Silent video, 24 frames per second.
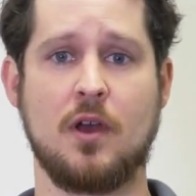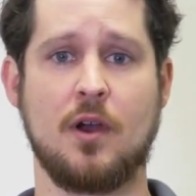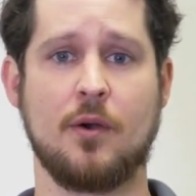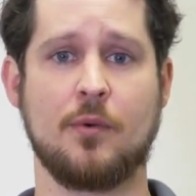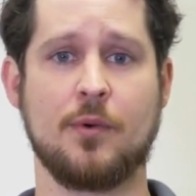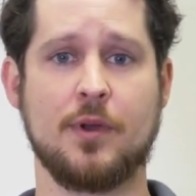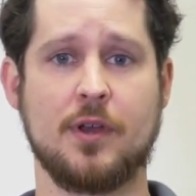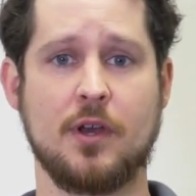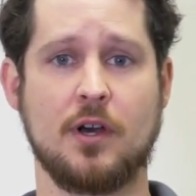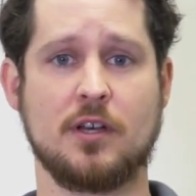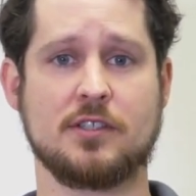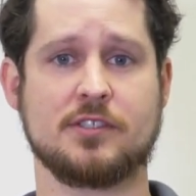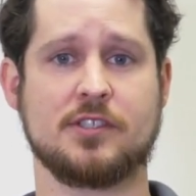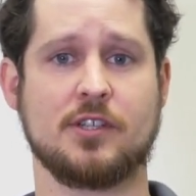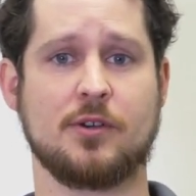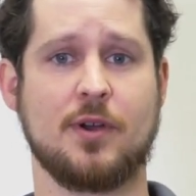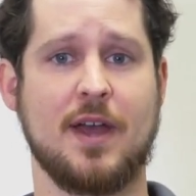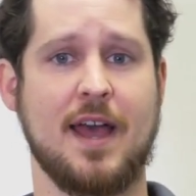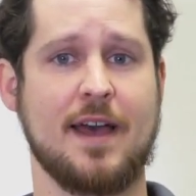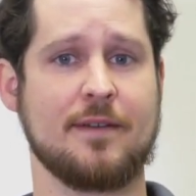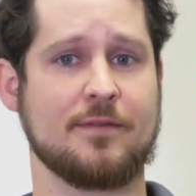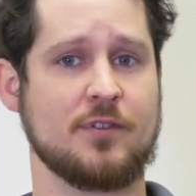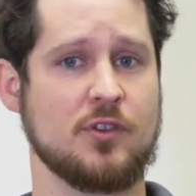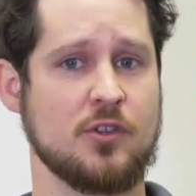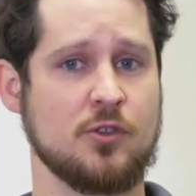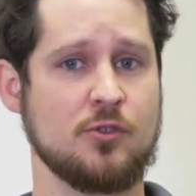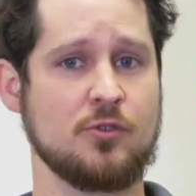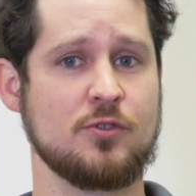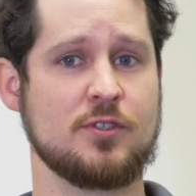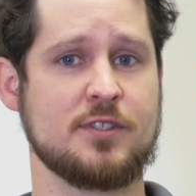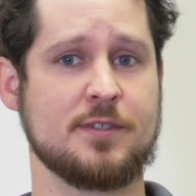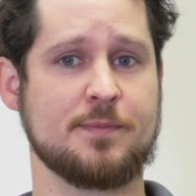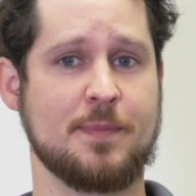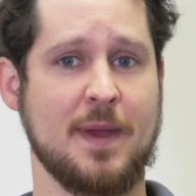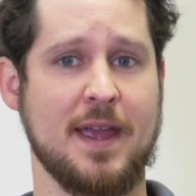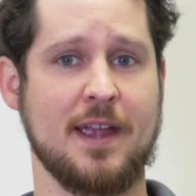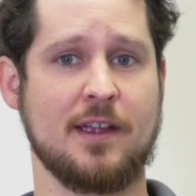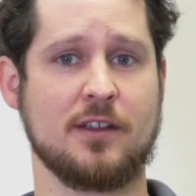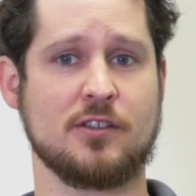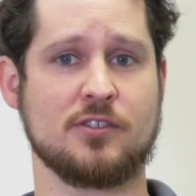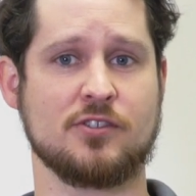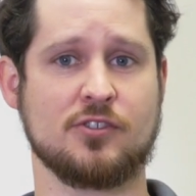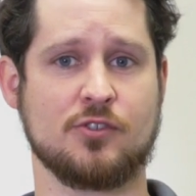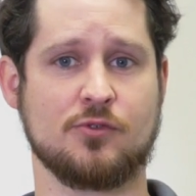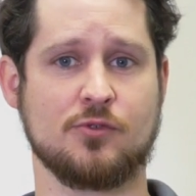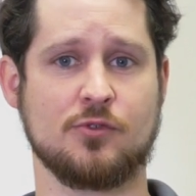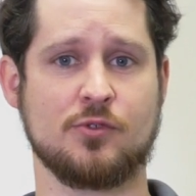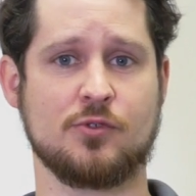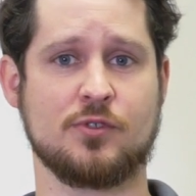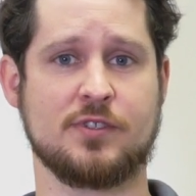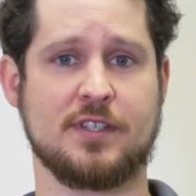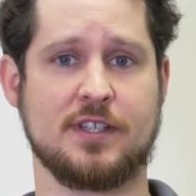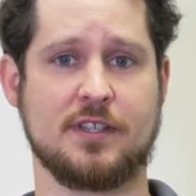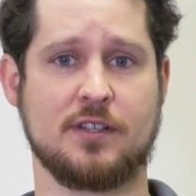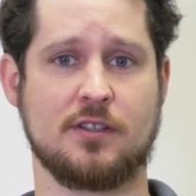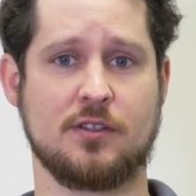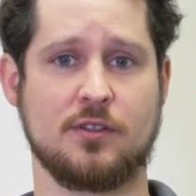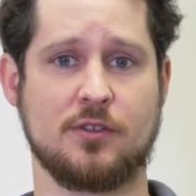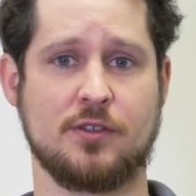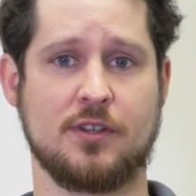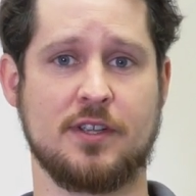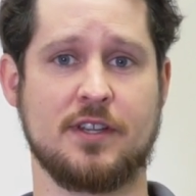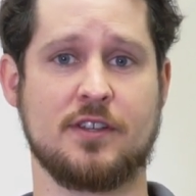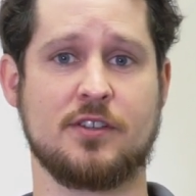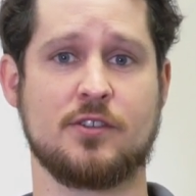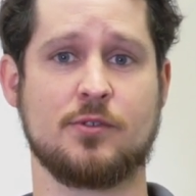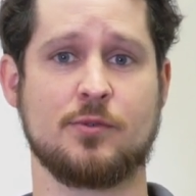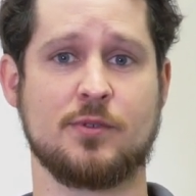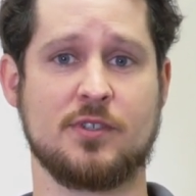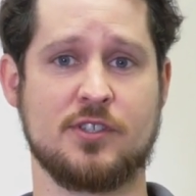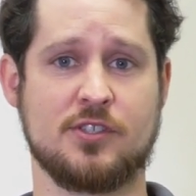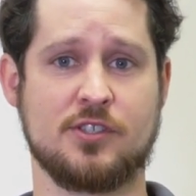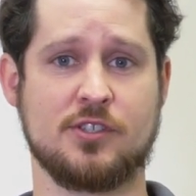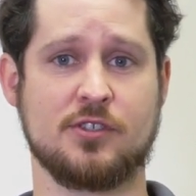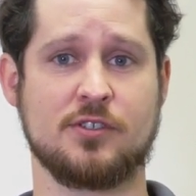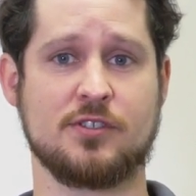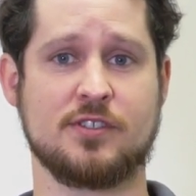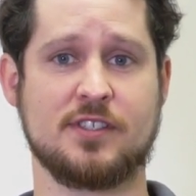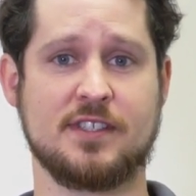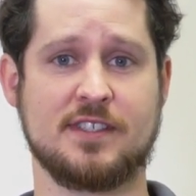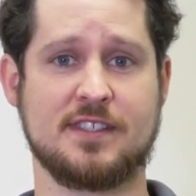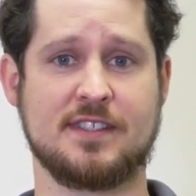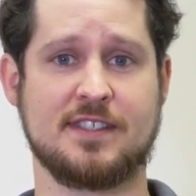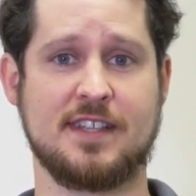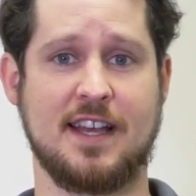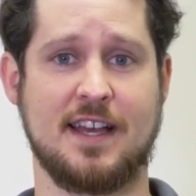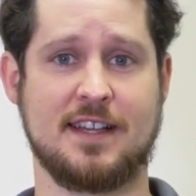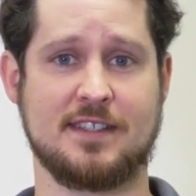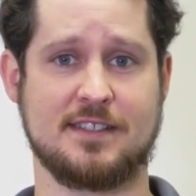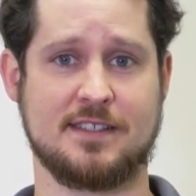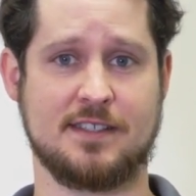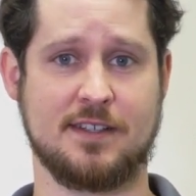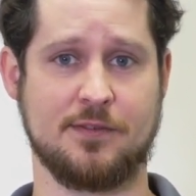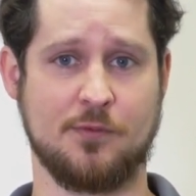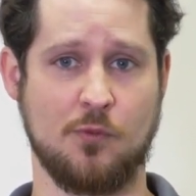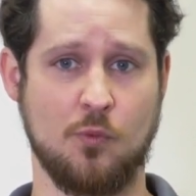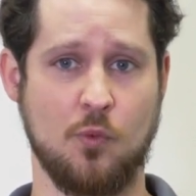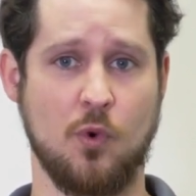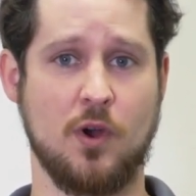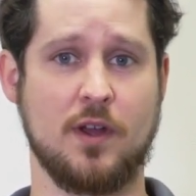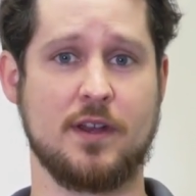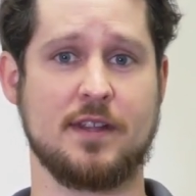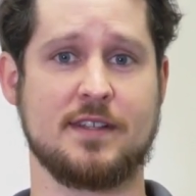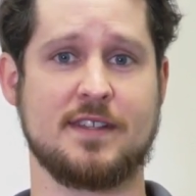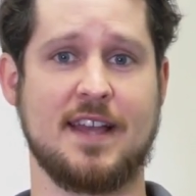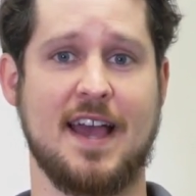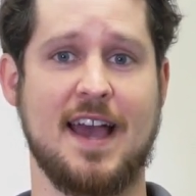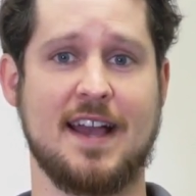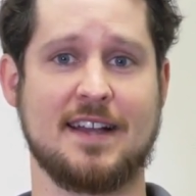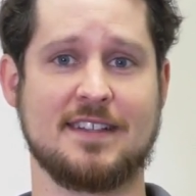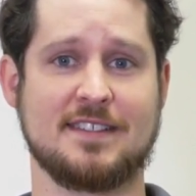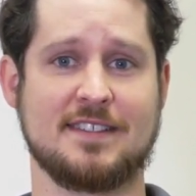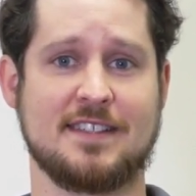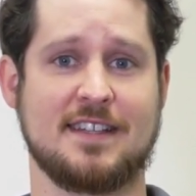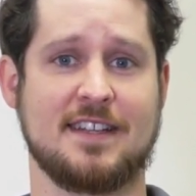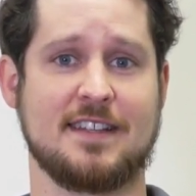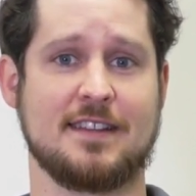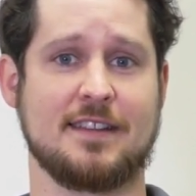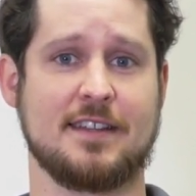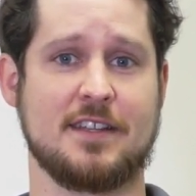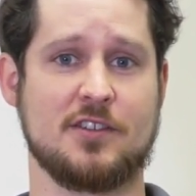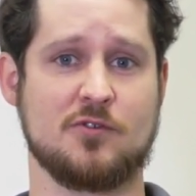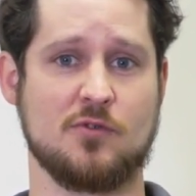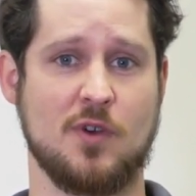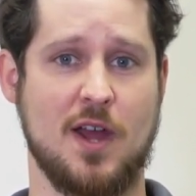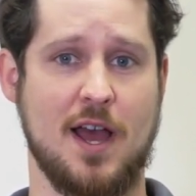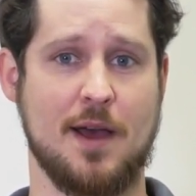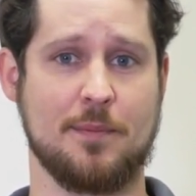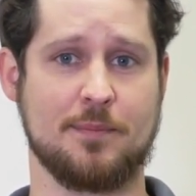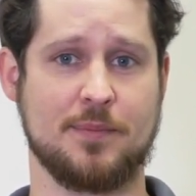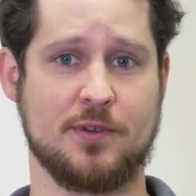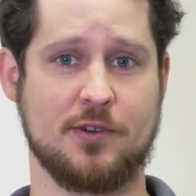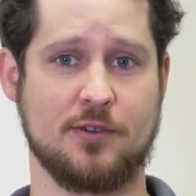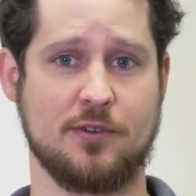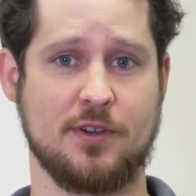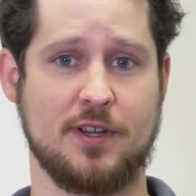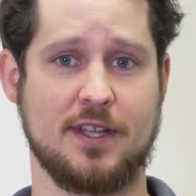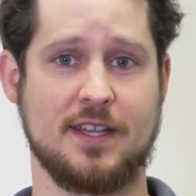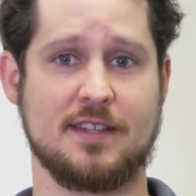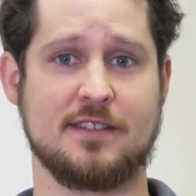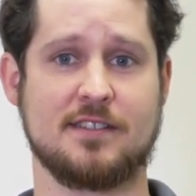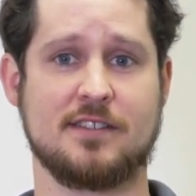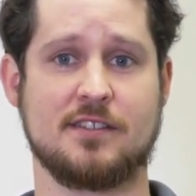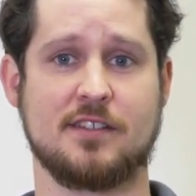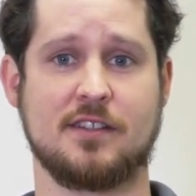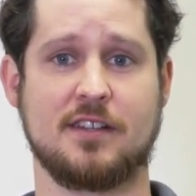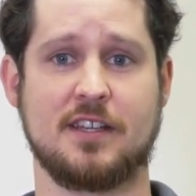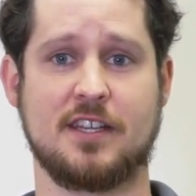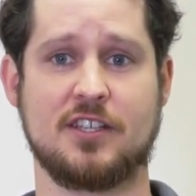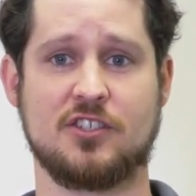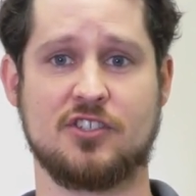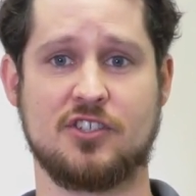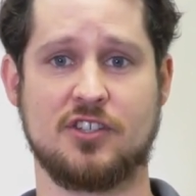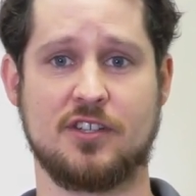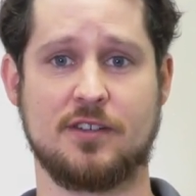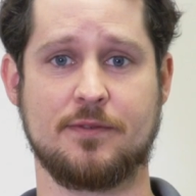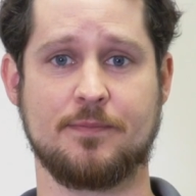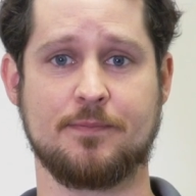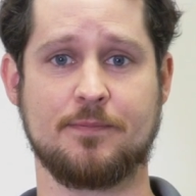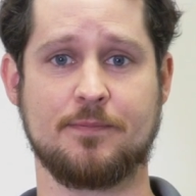We also have 2 spare screws included to ensure success if one is accidentally dropped during installation.